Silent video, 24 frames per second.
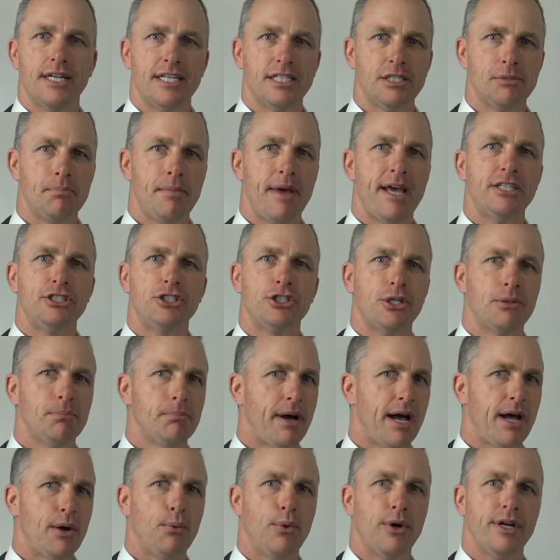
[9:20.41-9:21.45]
is measured
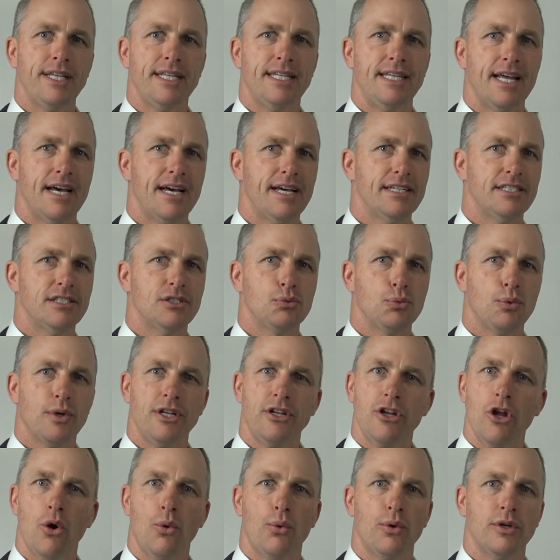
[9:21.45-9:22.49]
by what he does
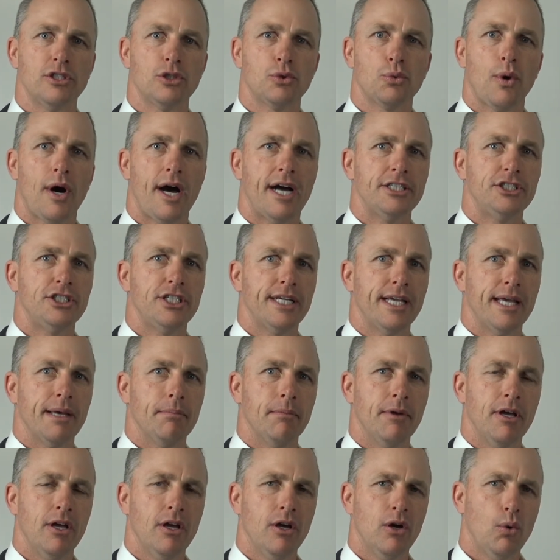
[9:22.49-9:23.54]
when no one's watching
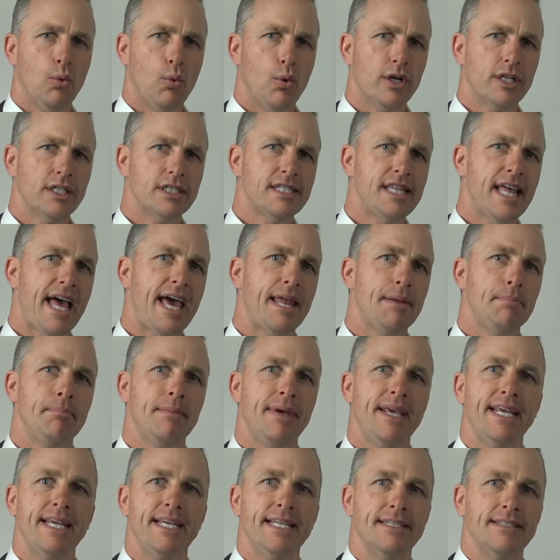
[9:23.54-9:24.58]
him. What does that
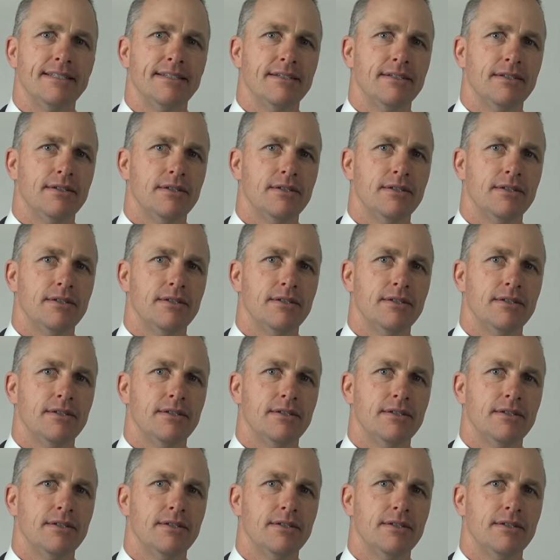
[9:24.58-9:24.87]
mean?